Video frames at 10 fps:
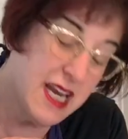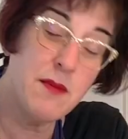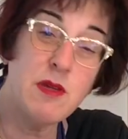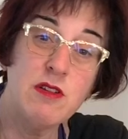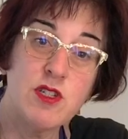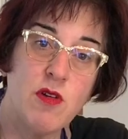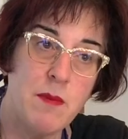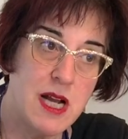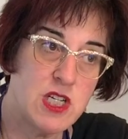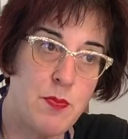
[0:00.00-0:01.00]
I'm used to a
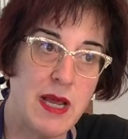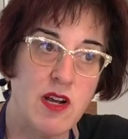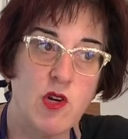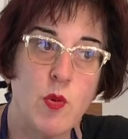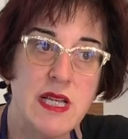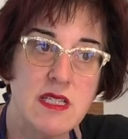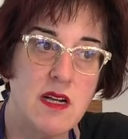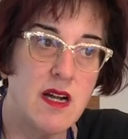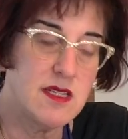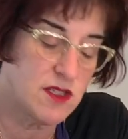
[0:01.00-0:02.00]
much bigger
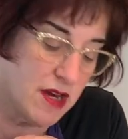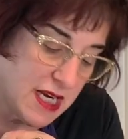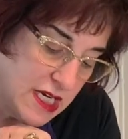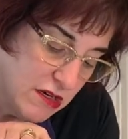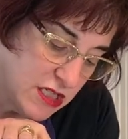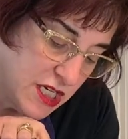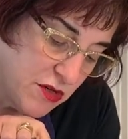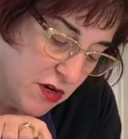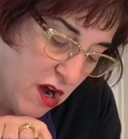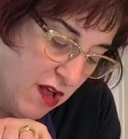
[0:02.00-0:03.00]
Cuisinart, so I can usually do
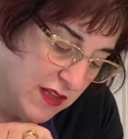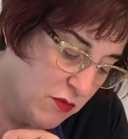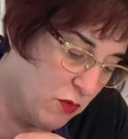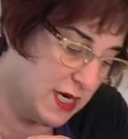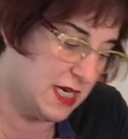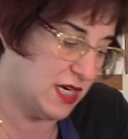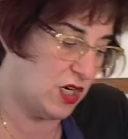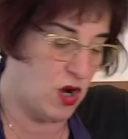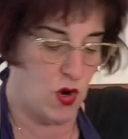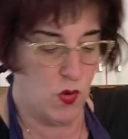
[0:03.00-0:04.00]
it all in one
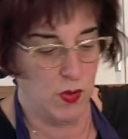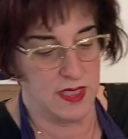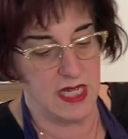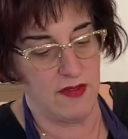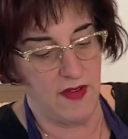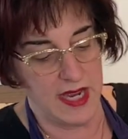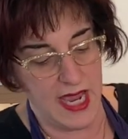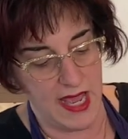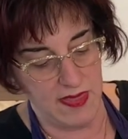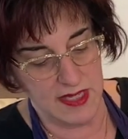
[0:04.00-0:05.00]
go. We'll see if I
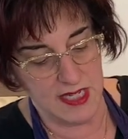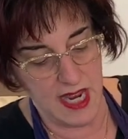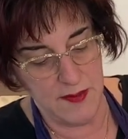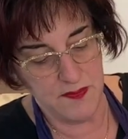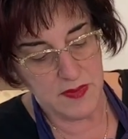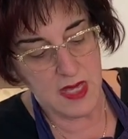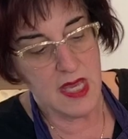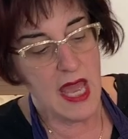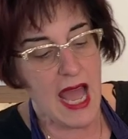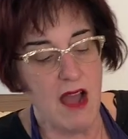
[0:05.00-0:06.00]
can this time.
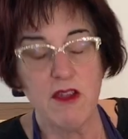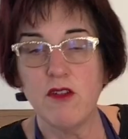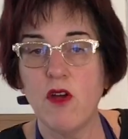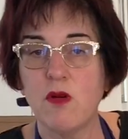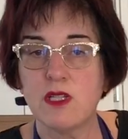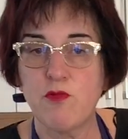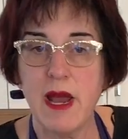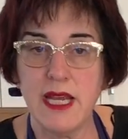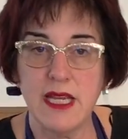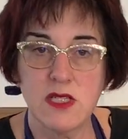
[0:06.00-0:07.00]
How you know it's
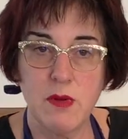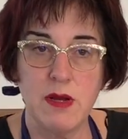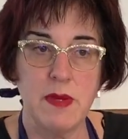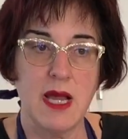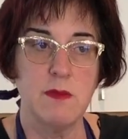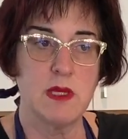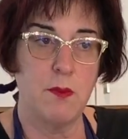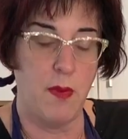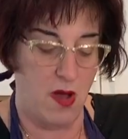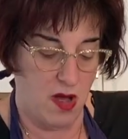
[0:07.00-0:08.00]
ready is when it becomes a
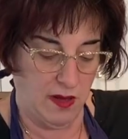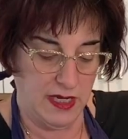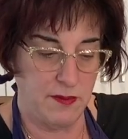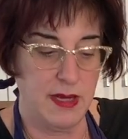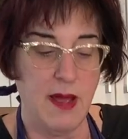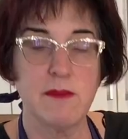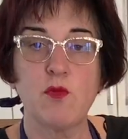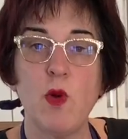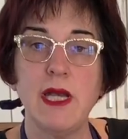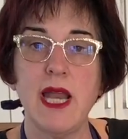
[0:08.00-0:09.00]
ball. When it becomes
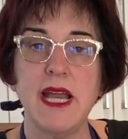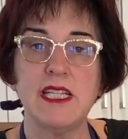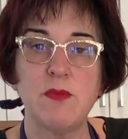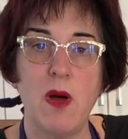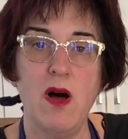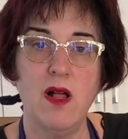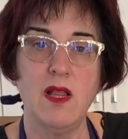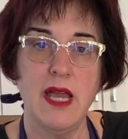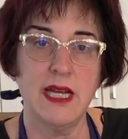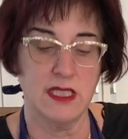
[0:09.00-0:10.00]
one nice ball
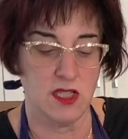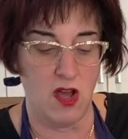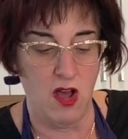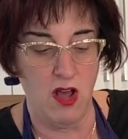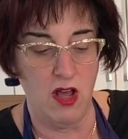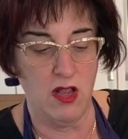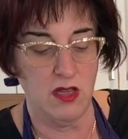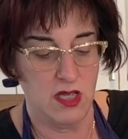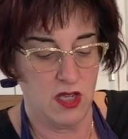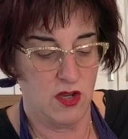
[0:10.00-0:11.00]
and it's all
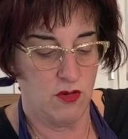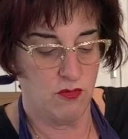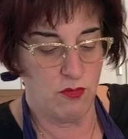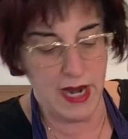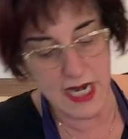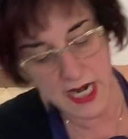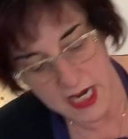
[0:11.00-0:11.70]
ready